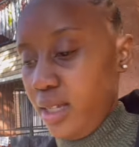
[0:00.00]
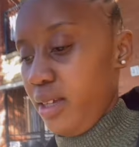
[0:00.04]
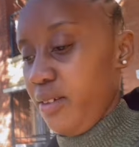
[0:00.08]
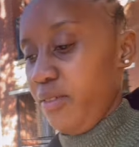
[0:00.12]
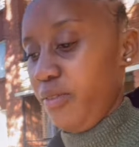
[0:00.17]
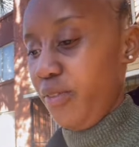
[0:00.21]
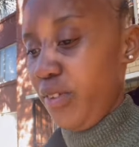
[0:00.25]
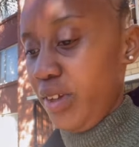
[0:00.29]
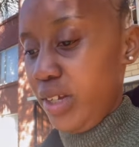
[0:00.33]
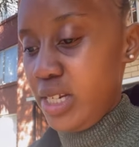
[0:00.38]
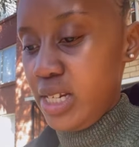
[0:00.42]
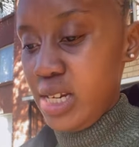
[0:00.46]

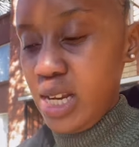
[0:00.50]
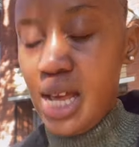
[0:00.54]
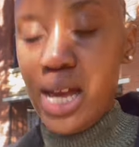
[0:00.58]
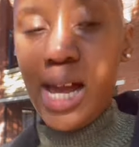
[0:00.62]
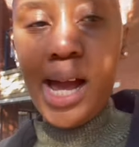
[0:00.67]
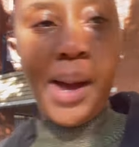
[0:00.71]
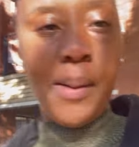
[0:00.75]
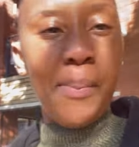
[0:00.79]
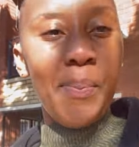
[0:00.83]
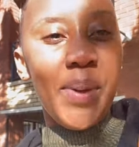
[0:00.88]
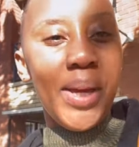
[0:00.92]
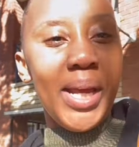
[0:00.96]
Fedile
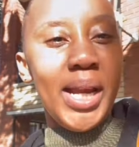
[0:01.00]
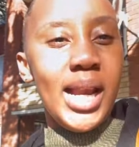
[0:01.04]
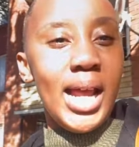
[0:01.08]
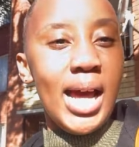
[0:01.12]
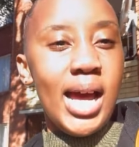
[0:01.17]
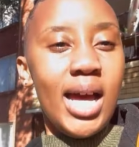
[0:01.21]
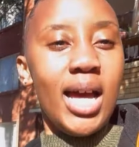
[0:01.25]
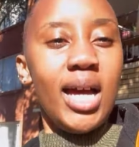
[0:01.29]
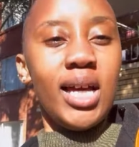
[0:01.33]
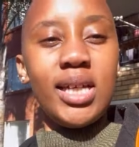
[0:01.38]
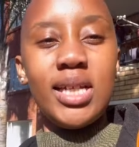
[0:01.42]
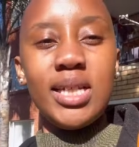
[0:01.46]

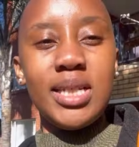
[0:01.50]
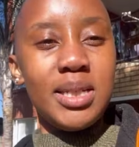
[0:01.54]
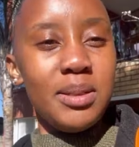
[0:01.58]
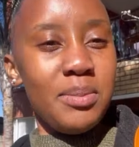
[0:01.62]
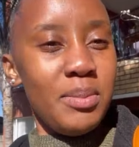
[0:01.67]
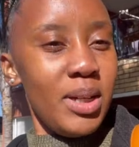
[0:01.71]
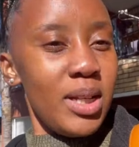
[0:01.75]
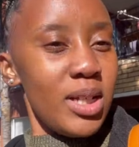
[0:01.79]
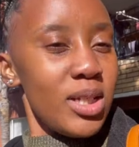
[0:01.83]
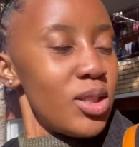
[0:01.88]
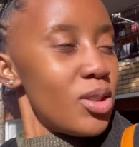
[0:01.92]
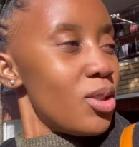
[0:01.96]
Kapela,
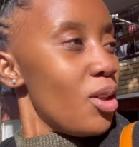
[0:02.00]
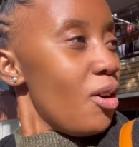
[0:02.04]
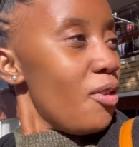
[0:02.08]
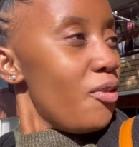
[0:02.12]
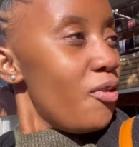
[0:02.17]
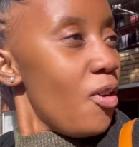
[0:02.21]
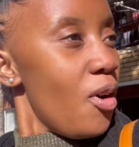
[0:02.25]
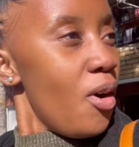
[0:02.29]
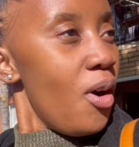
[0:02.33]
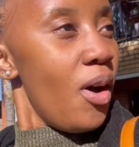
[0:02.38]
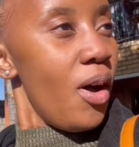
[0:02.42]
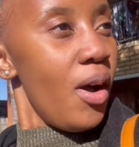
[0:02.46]
Kitimile
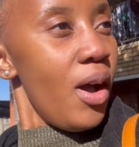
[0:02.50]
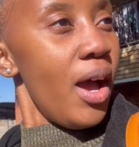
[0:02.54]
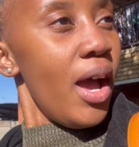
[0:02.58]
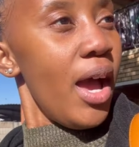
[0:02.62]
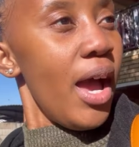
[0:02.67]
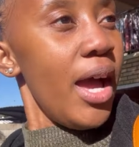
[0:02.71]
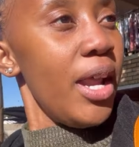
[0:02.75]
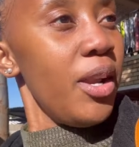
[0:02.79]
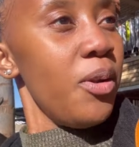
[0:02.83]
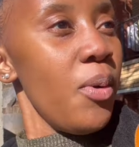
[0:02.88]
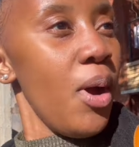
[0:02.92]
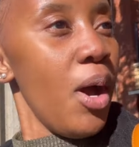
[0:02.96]
Stoffo,
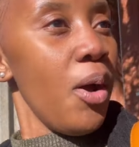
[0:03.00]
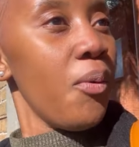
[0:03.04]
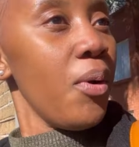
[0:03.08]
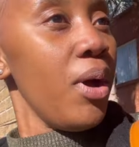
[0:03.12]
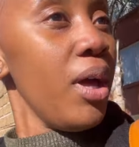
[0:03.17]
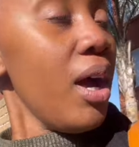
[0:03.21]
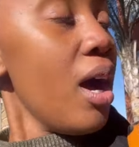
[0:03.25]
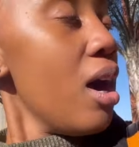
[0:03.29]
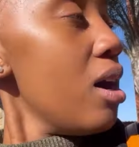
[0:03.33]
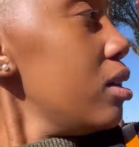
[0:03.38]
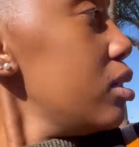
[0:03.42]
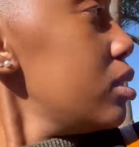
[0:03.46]
and we are
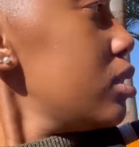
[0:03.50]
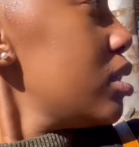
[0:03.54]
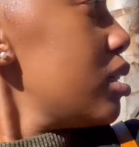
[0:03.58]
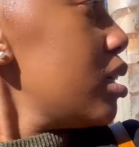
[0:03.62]
going out.